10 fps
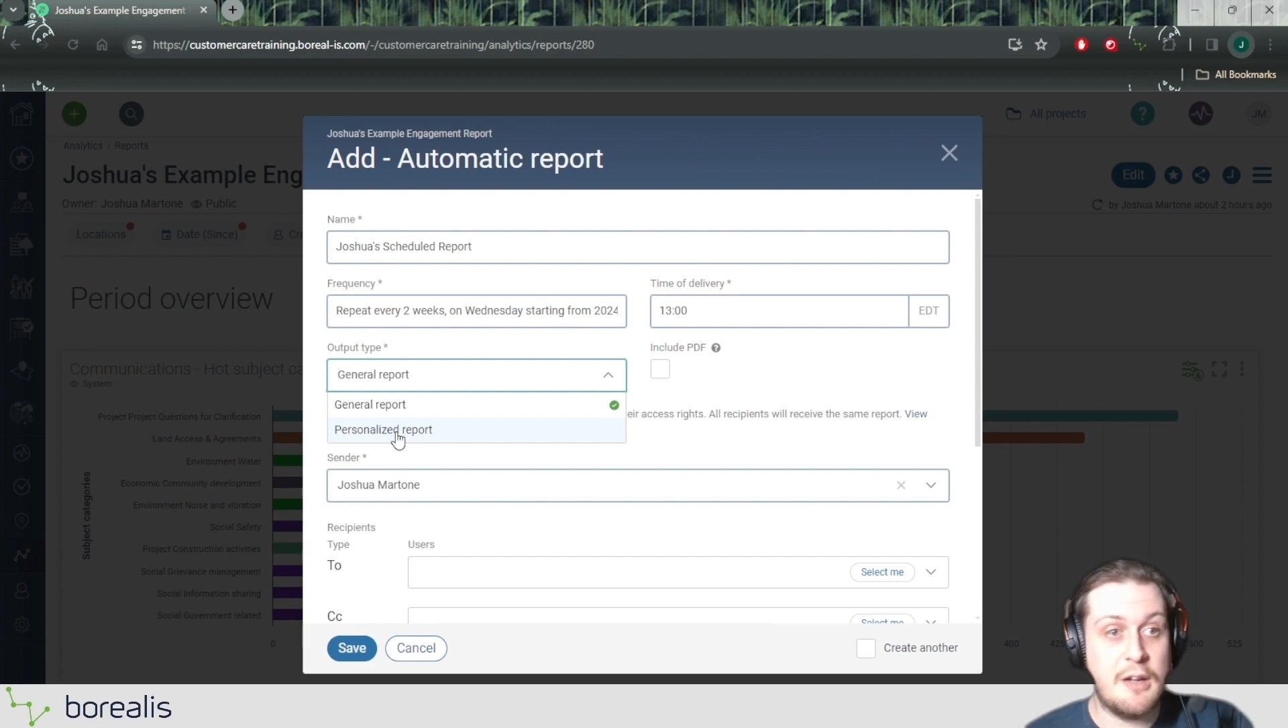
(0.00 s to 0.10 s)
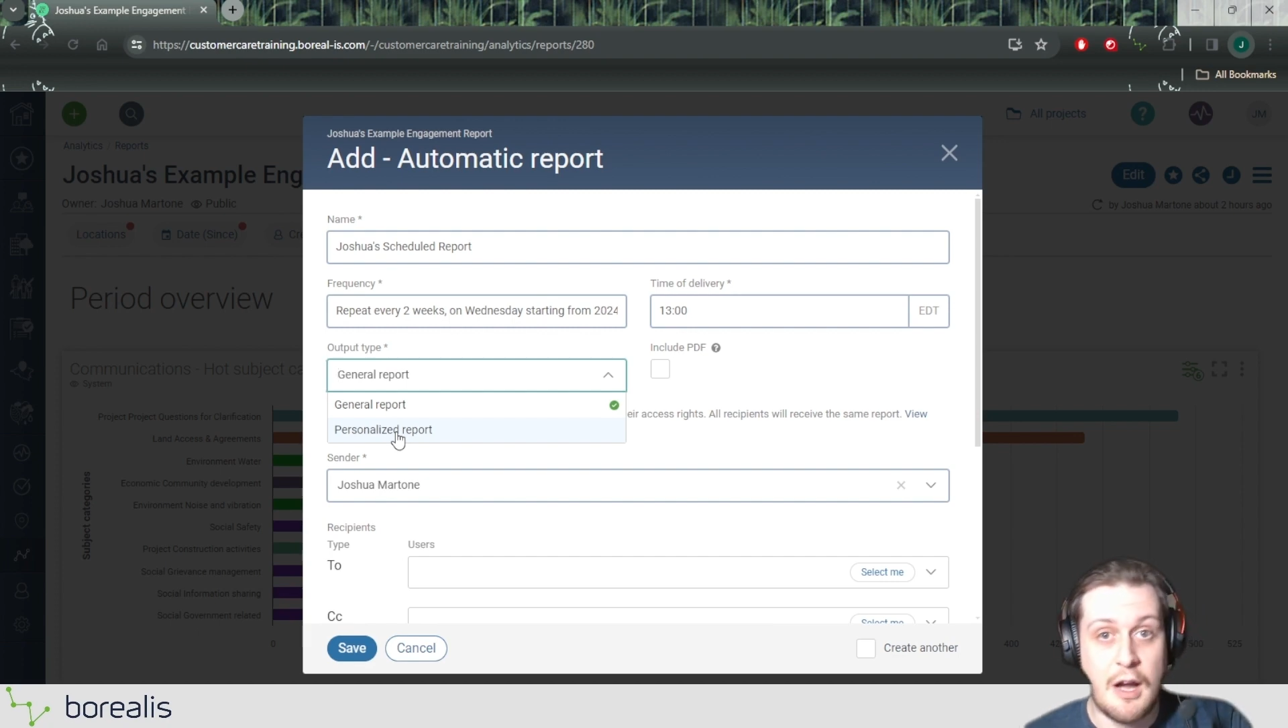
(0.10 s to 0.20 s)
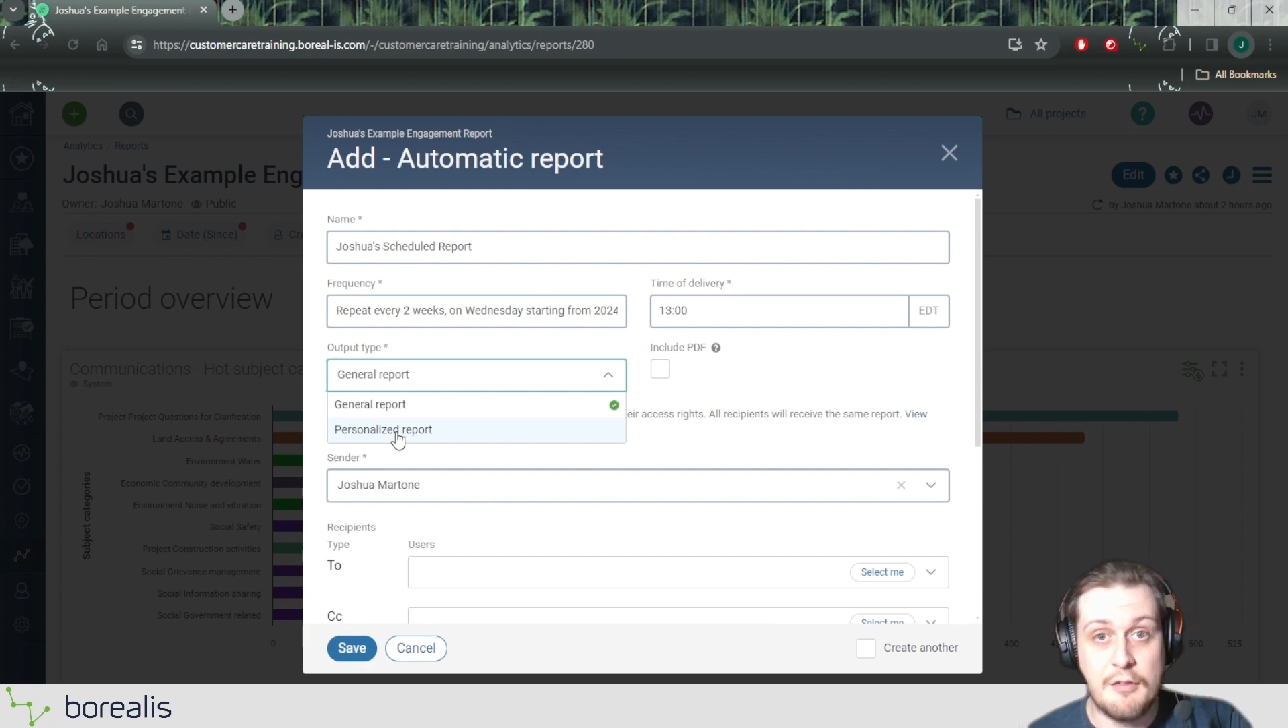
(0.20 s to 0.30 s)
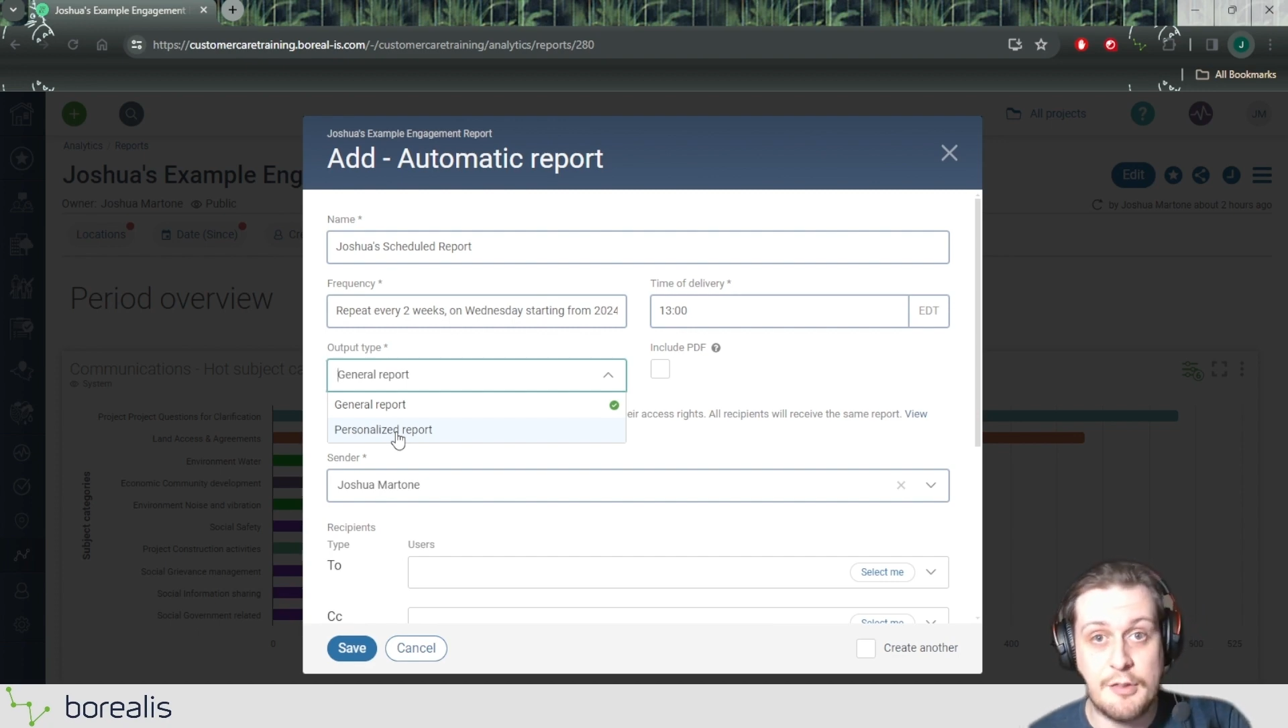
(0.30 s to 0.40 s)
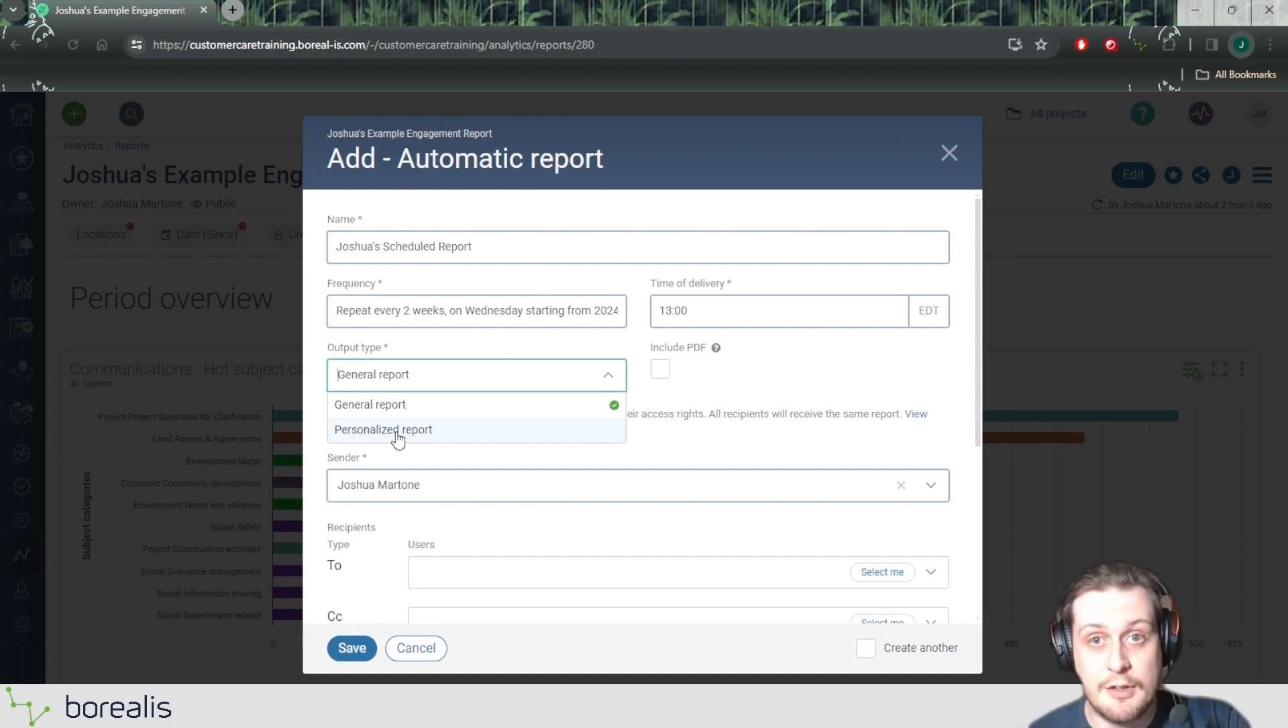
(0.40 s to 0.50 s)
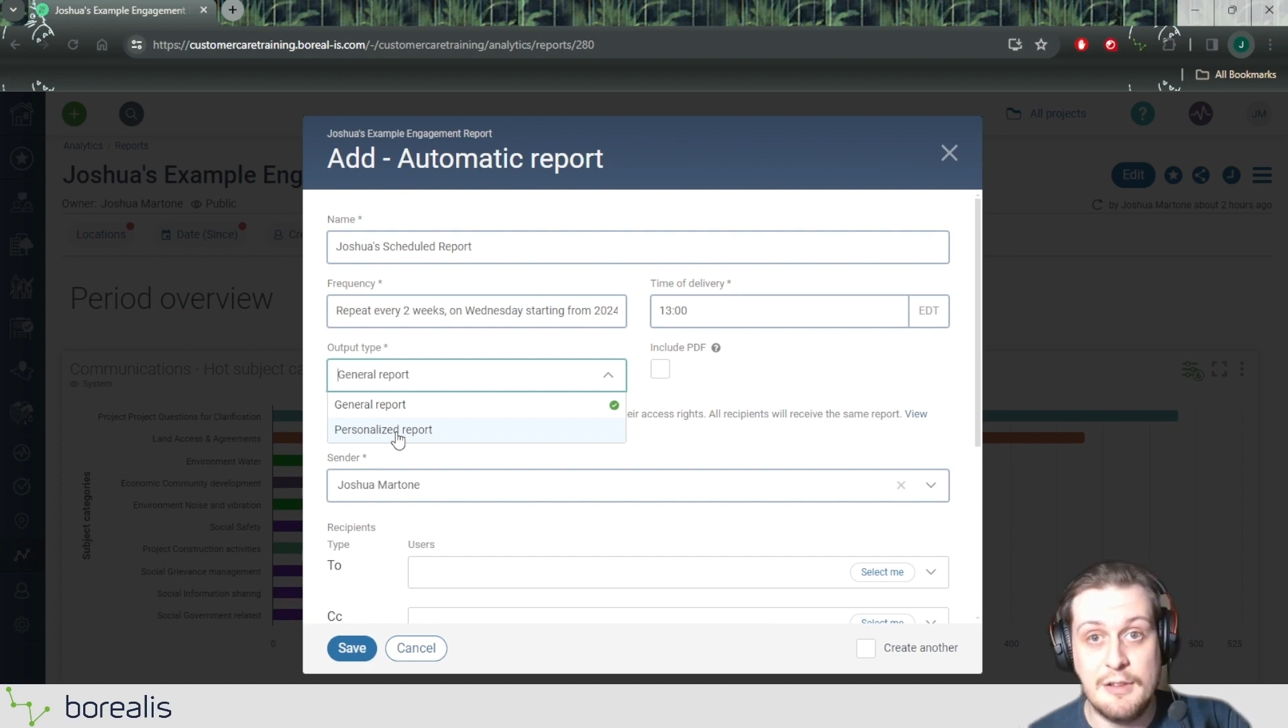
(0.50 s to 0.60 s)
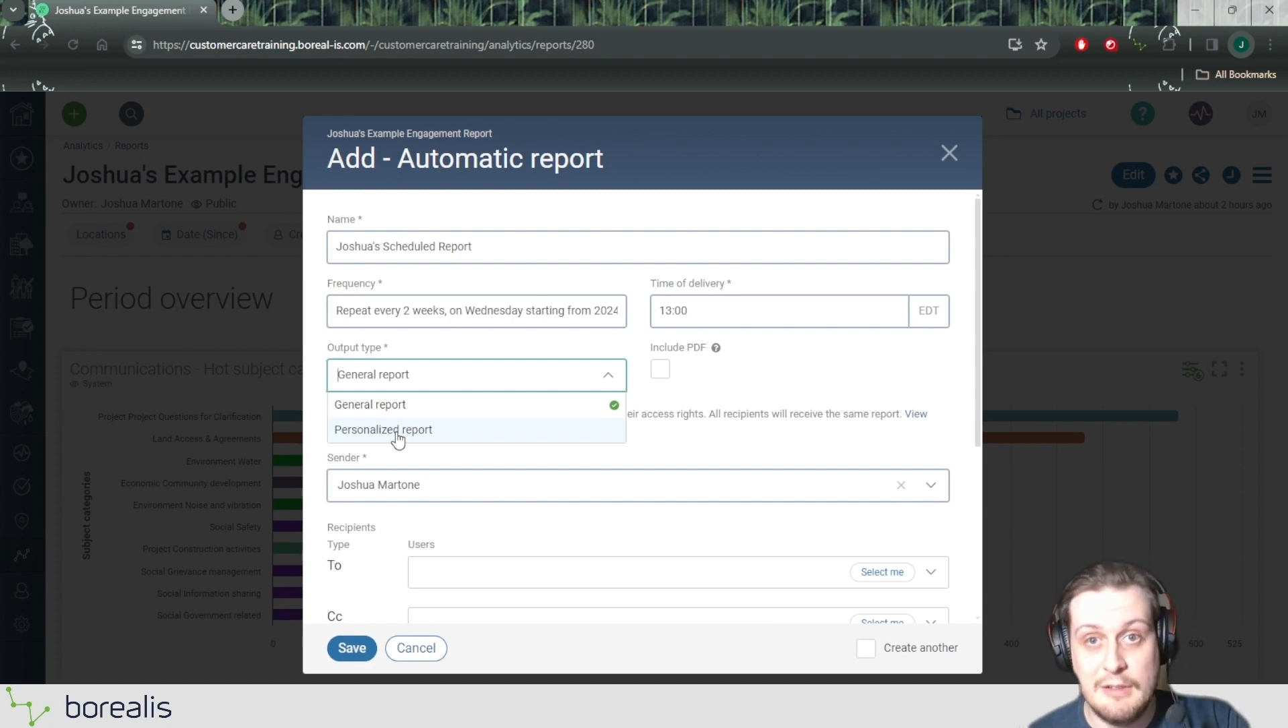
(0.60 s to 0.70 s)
covered